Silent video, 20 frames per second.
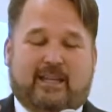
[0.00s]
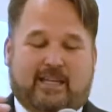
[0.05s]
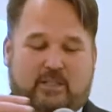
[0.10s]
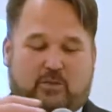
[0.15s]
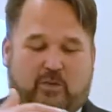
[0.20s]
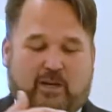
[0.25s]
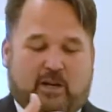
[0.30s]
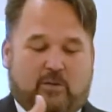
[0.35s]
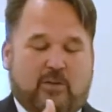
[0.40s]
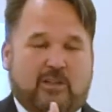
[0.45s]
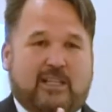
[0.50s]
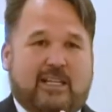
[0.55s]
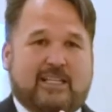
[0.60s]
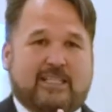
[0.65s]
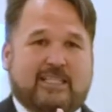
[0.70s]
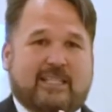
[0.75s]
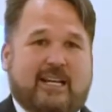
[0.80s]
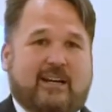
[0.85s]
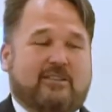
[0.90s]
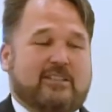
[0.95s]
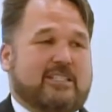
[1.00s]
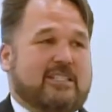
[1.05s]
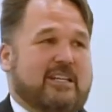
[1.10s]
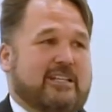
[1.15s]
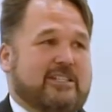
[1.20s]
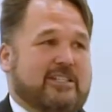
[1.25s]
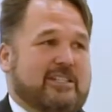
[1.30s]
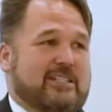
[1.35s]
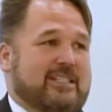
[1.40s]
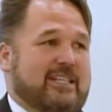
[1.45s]
that's when I realized that I was
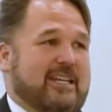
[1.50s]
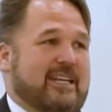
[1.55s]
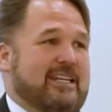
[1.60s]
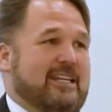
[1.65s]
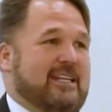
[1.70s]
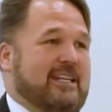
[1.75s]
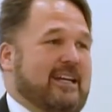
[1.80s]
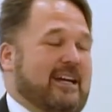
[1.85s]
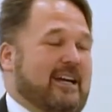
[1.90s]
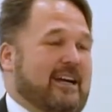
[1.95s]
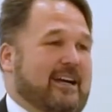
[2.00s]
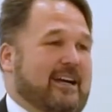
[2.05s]
touching his hand, and